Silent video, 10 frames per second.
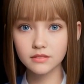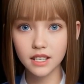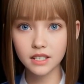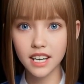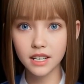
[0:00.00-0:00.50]

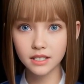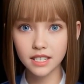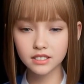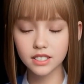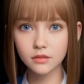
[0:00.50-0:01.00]
Allow
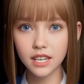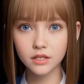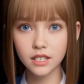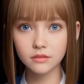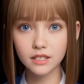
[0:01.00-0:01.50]
this and the
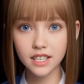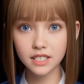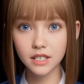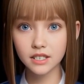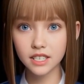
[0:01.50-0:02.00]

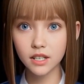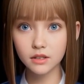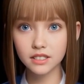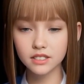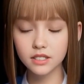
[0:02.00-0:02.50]
Olympics are
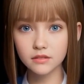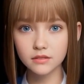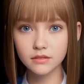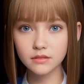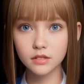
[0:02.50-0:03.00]
toast.
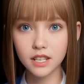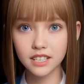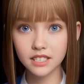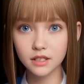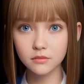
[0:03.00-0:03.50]

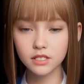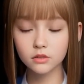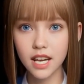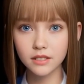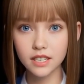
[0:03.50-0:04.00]
Please
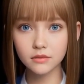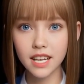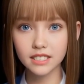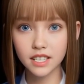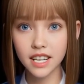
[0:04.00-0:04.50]
subscribe to
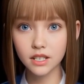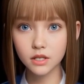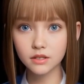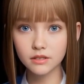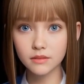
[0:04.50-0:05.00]
my
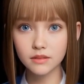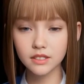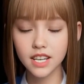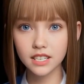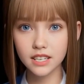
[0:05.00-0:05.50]
channel.
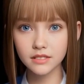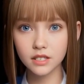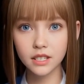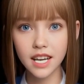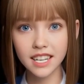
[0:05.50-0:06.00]
And if
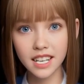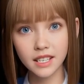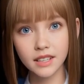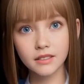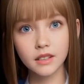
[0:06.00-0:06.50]
you like
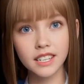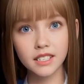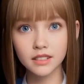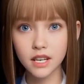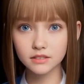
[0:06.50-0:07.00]
it,
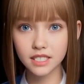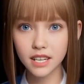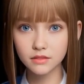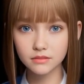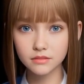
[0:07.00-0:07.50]
please thumbs up.